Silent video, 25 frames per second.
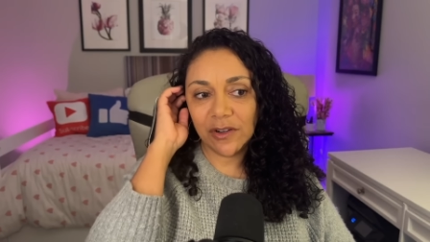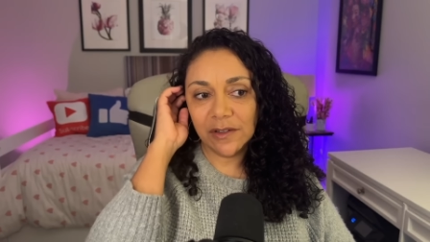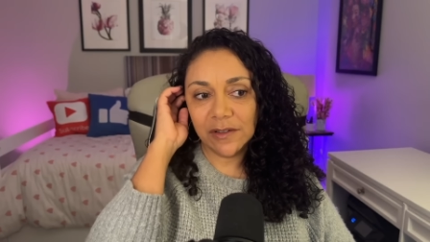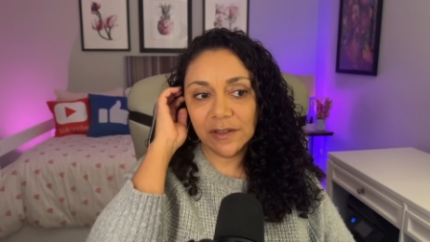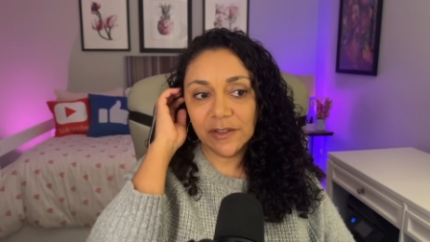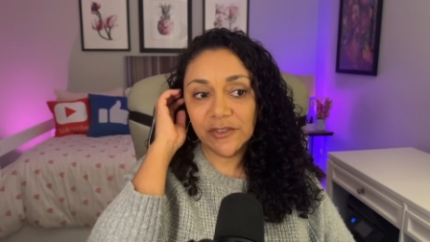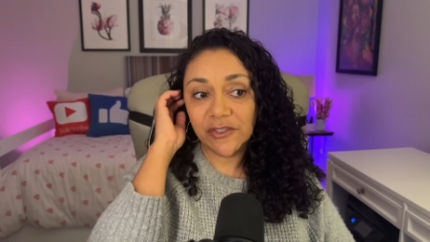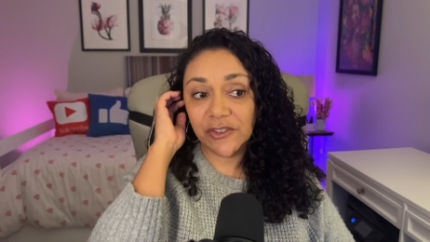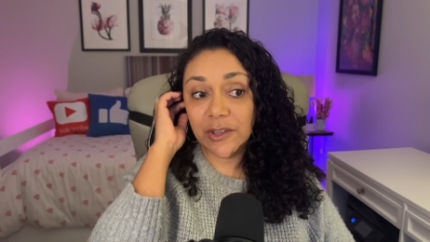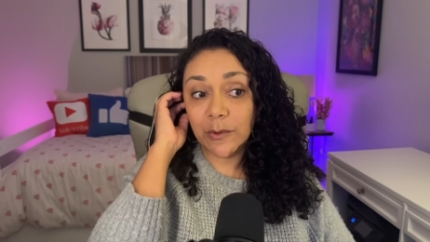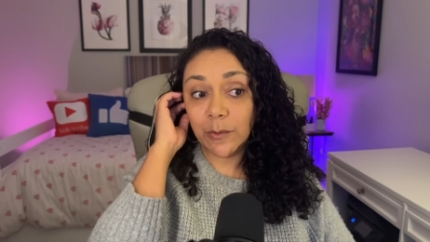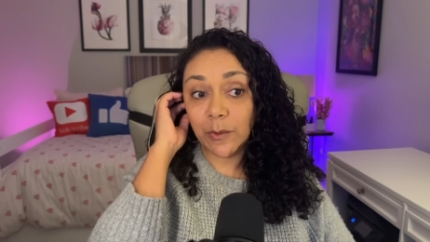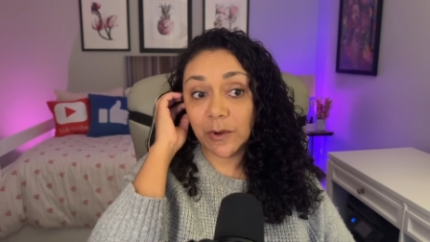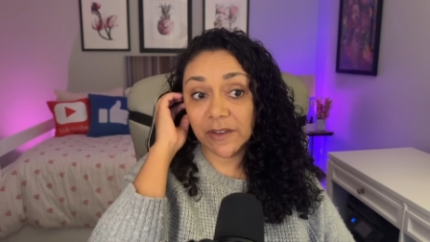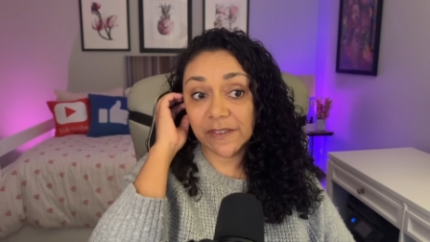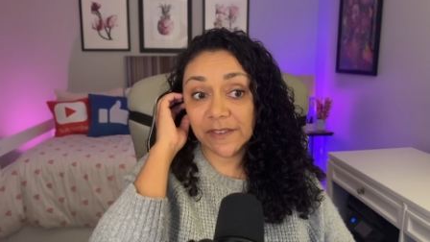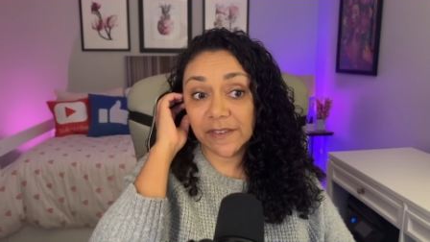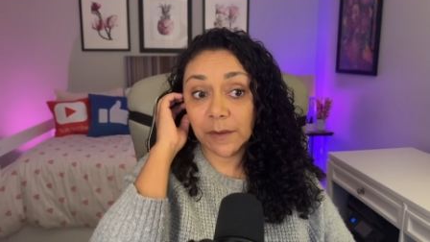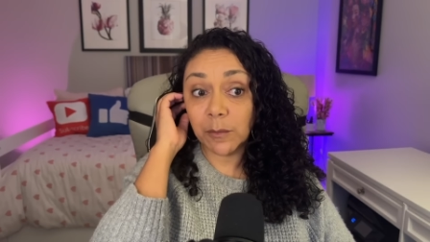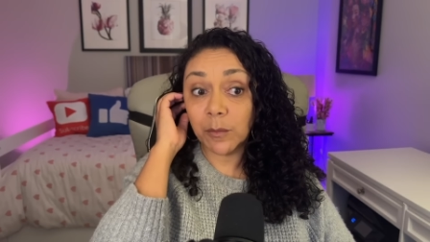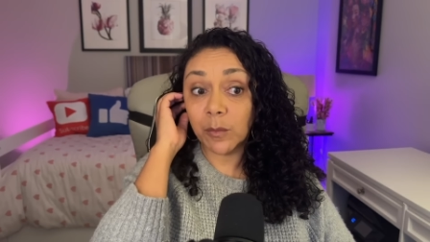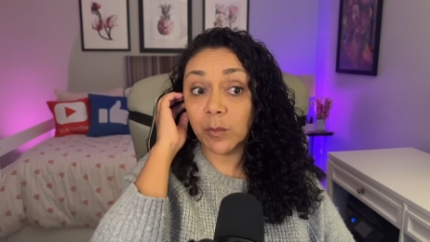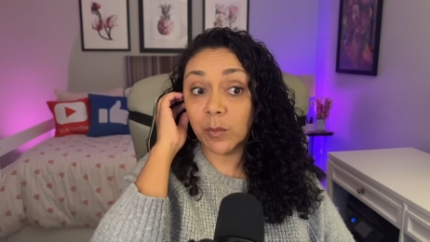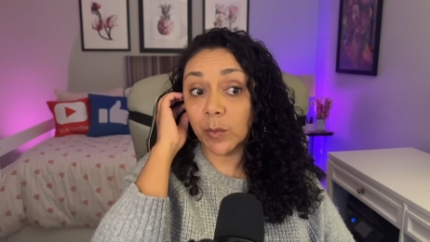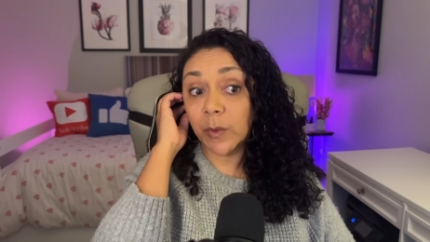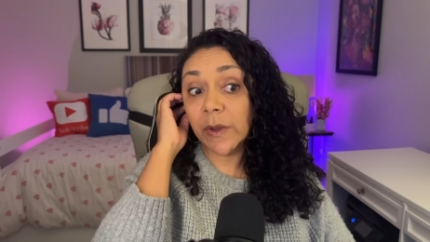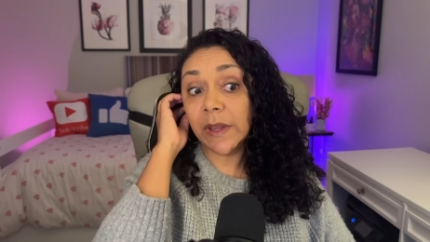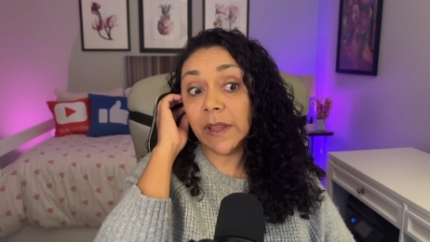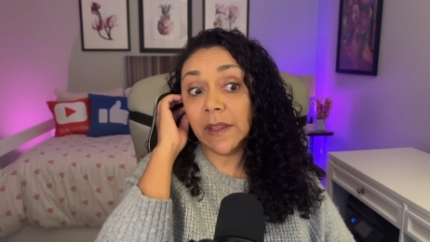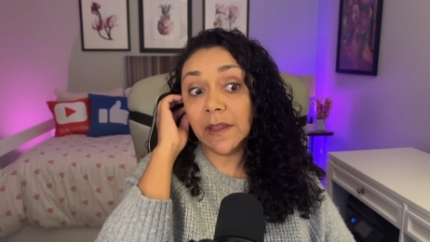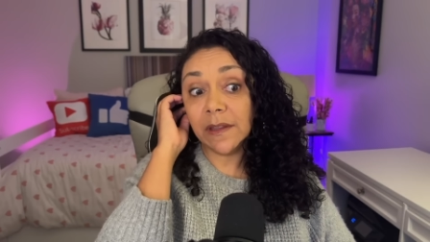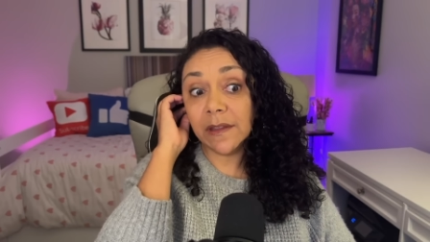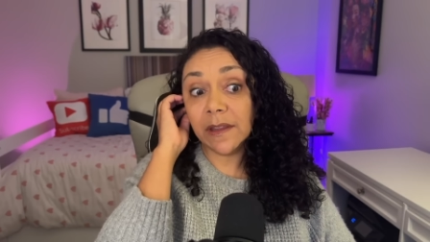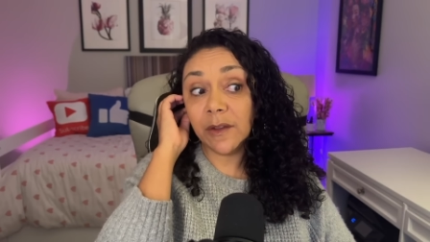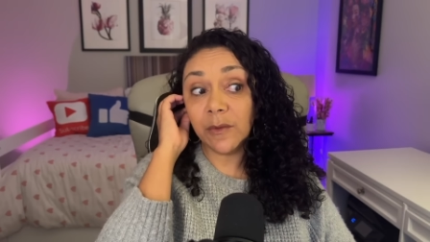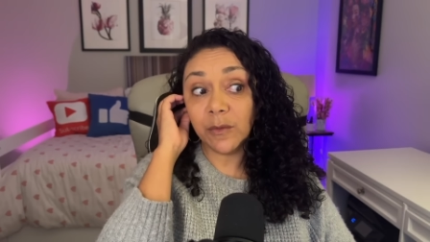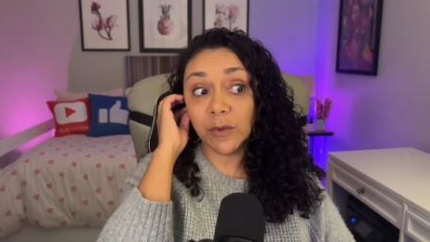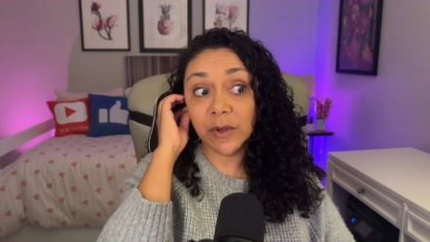She wears some
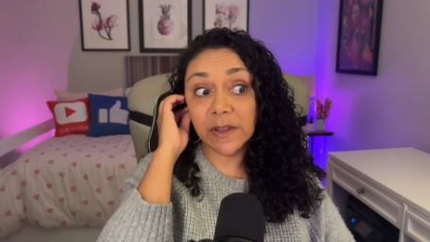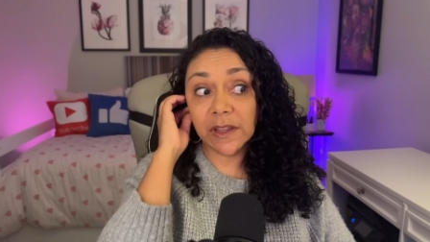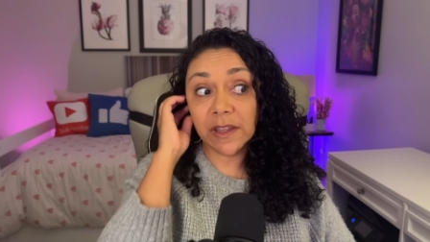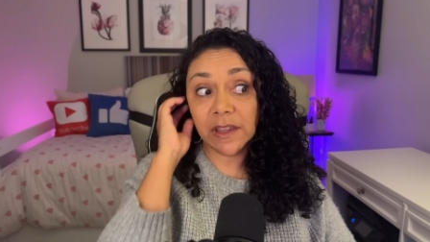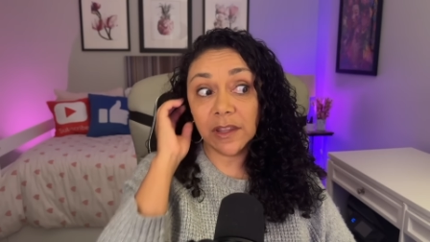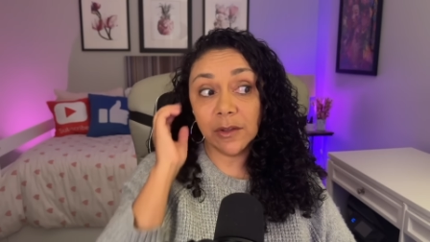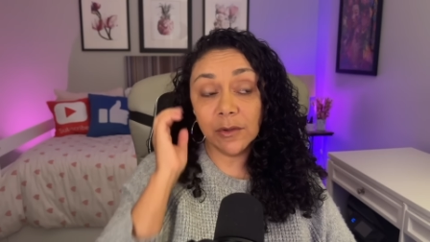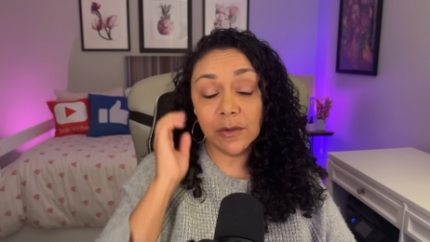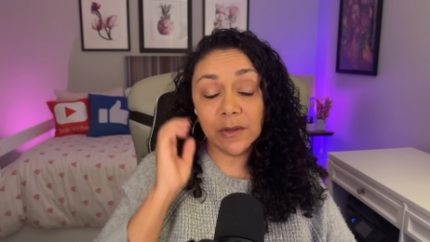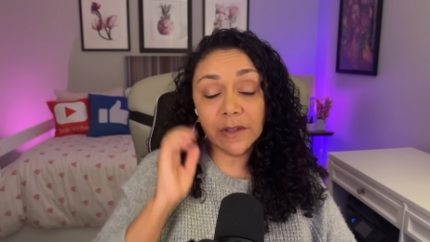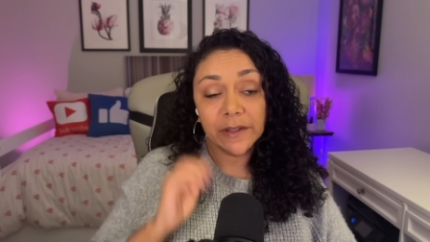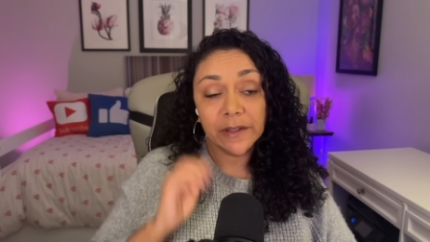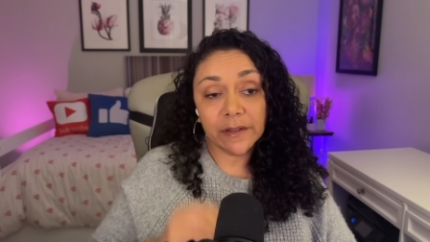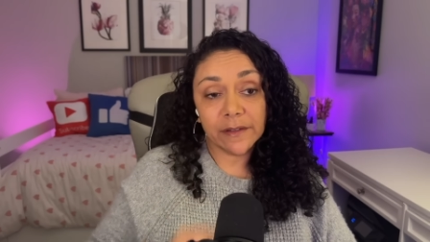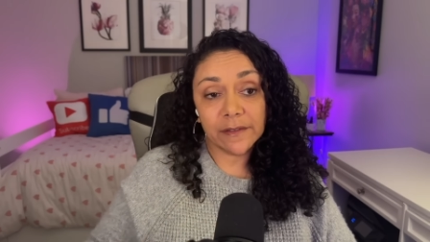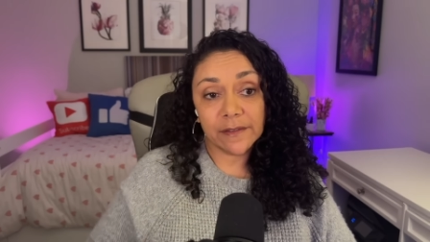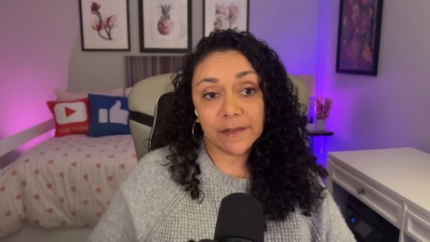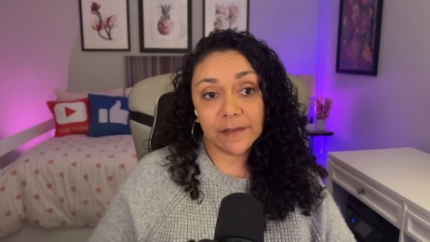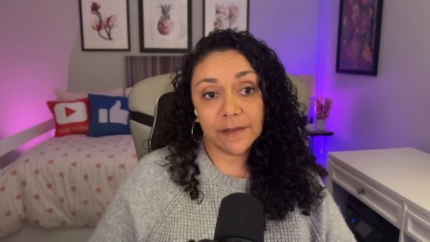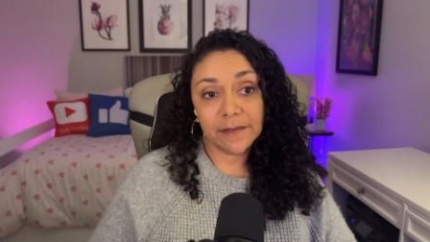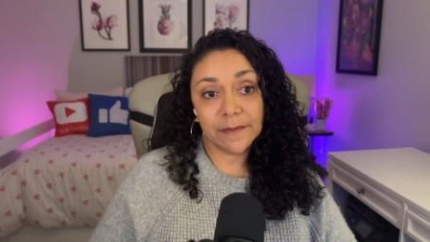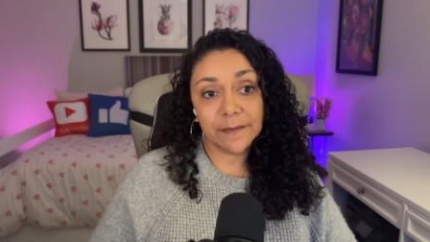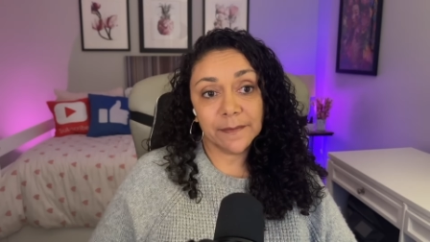really, really cute looks.